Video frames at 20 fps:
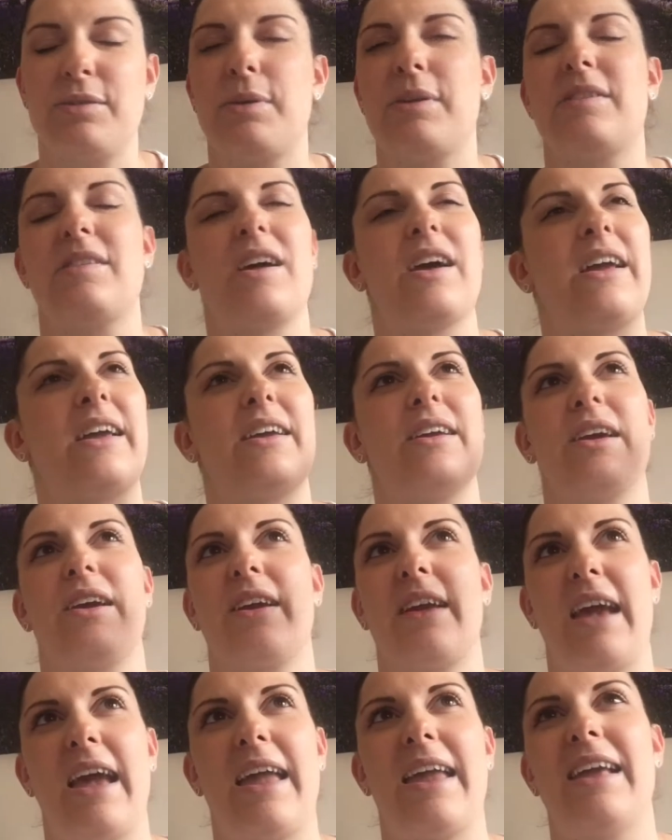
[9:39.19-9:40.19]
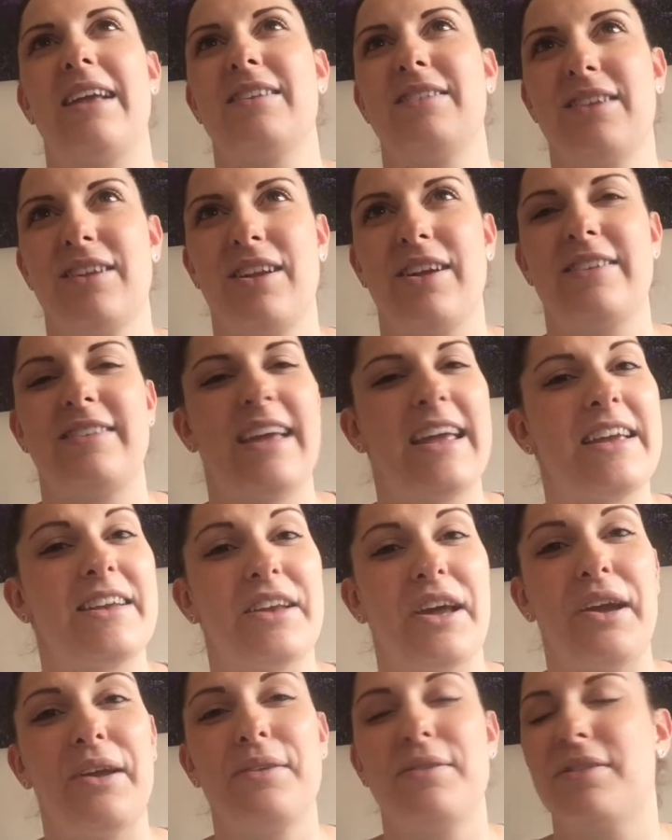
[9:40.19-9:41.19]
So it's like, okay, until I take
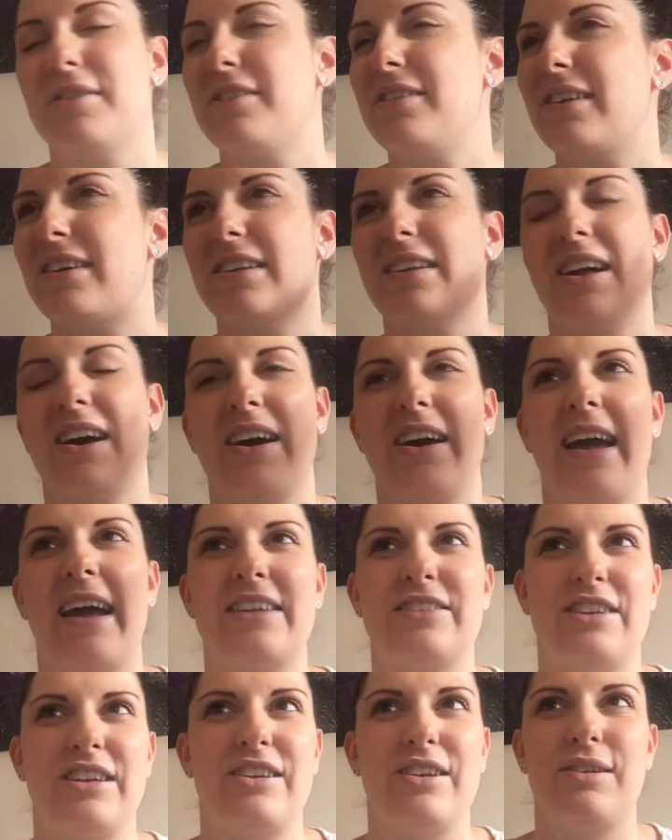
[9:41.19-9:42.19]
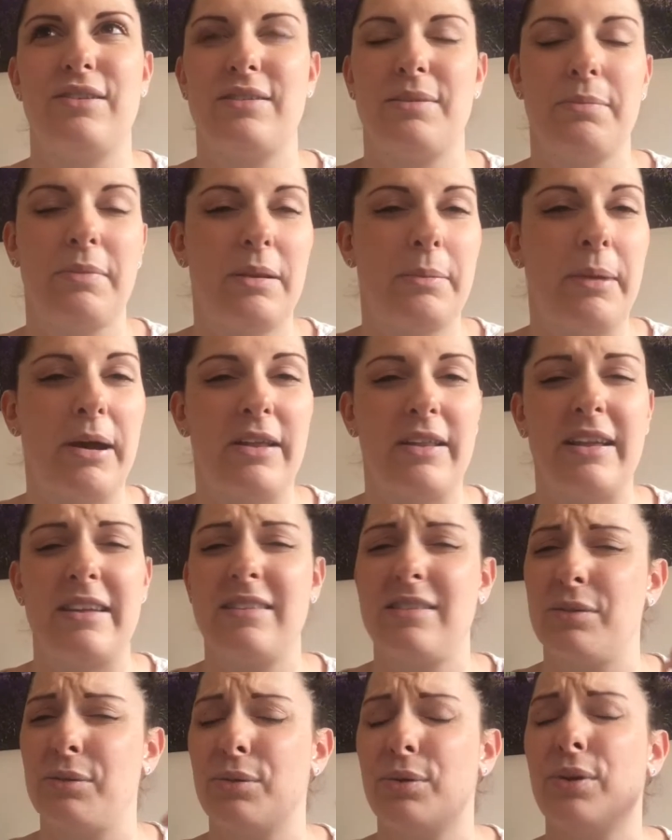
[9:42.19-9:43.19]
notes, until I actually do something about
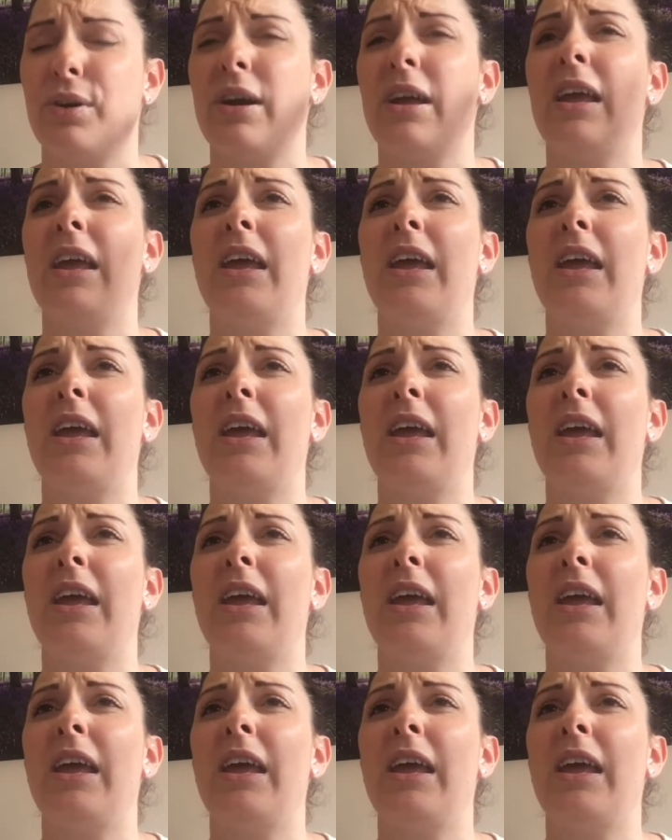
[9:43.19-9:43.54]
this, or